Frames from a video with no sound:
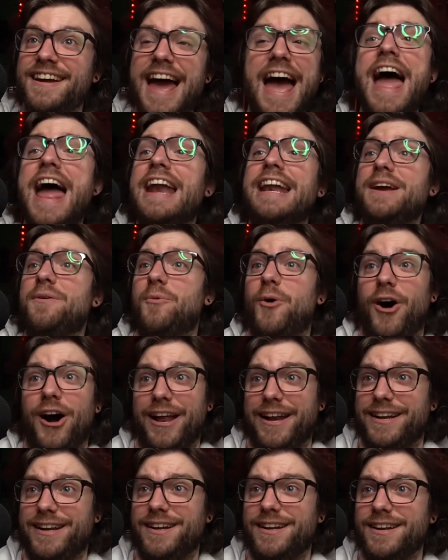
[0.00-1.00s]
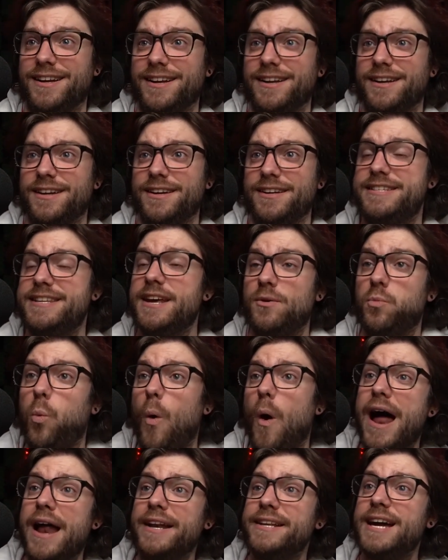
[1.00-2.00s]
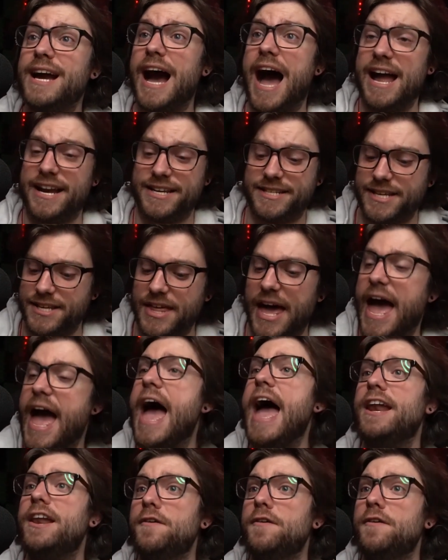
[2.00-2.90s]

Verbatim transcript: Anyone. Did one guy, did the head